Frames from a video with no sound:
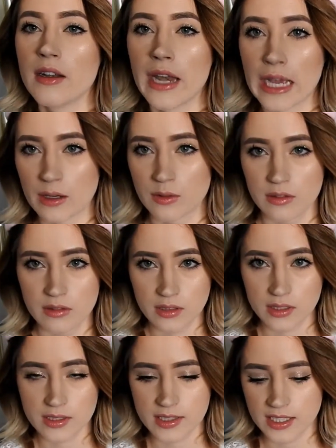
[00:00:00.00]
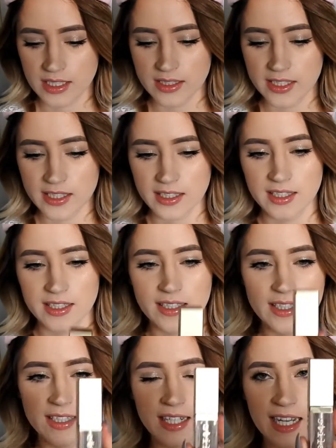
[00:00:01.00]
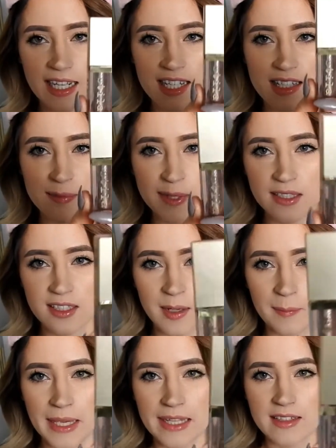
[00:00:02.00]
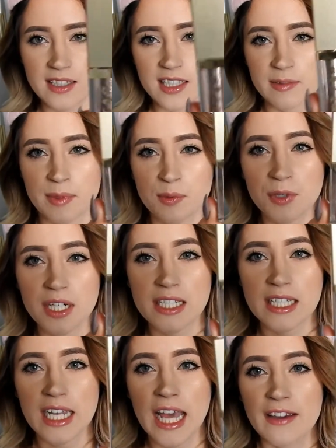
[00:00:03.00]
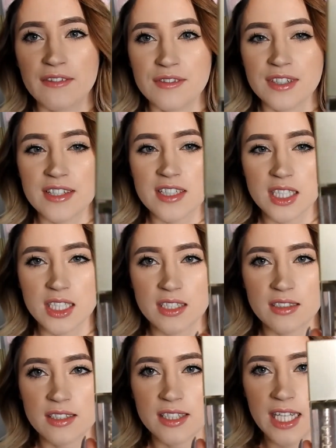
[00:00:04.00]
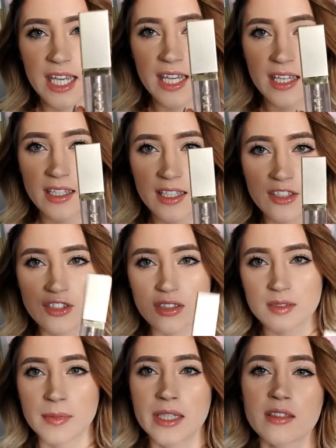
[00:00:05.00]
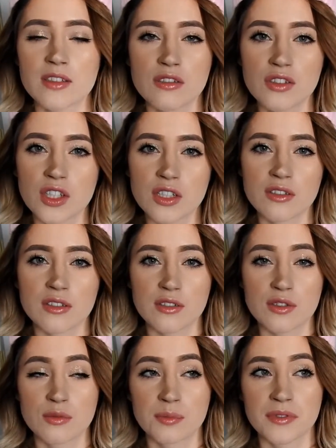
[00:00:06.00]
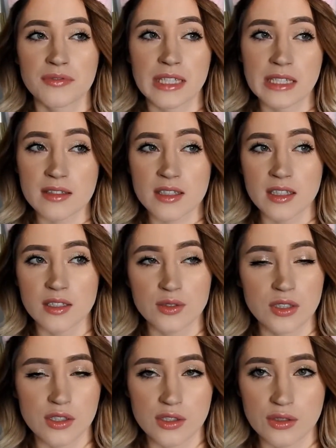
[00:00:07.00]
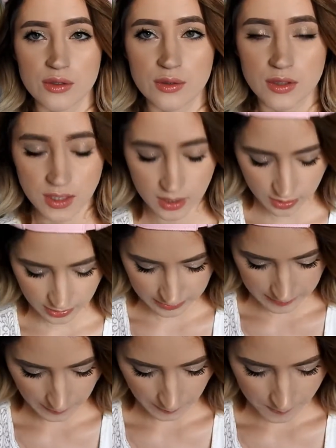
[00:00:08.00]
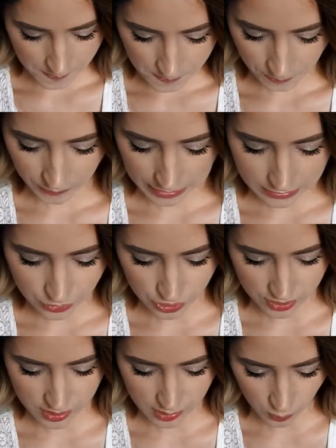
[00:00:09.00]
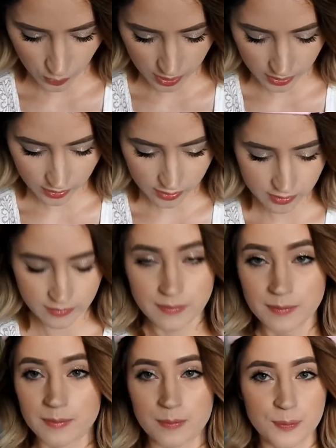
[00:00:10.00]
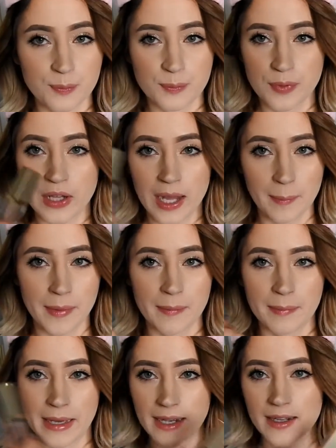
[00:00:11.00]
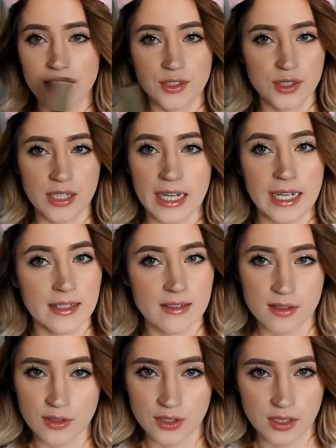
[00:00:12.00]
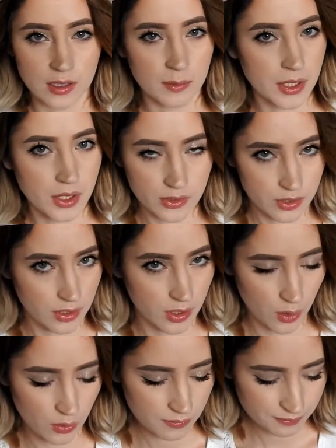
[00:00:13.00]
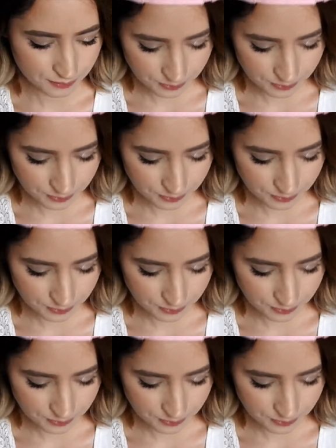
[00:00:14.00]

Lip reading: Now, the Stilla, it has been amazing. I've been wearing it every single day. It just makes your look super fancy. You could do just the one, plop it back on your eyes, and you're gonna be good to go.